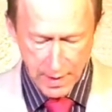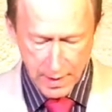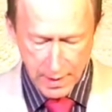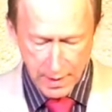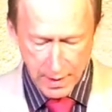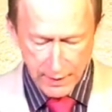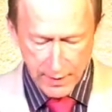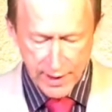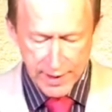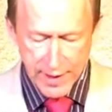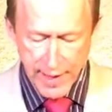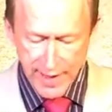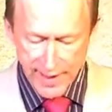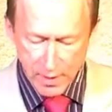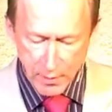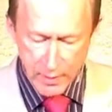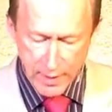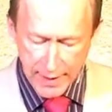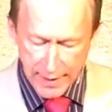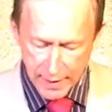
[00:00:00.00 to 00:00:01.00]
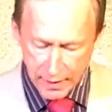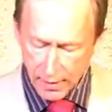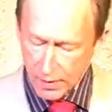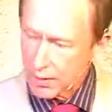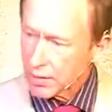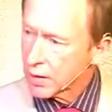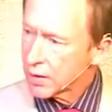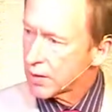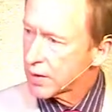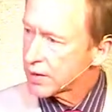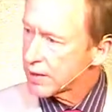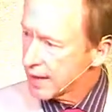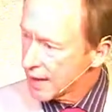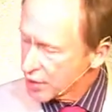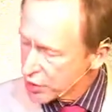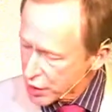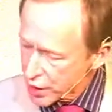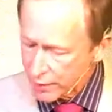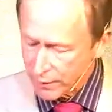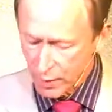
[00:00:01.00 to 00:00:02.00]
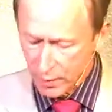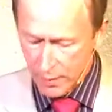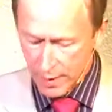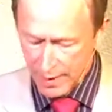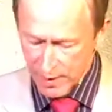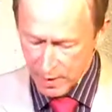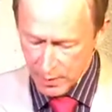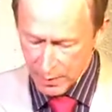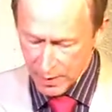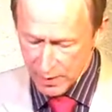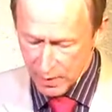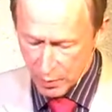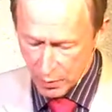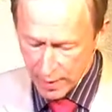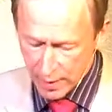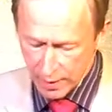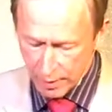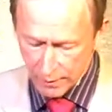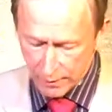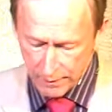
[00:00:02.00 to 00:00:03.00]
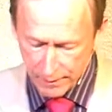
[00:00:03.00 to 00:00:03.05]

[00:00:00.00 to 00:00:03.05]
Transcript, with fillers: The science of mind teaching reminds me as well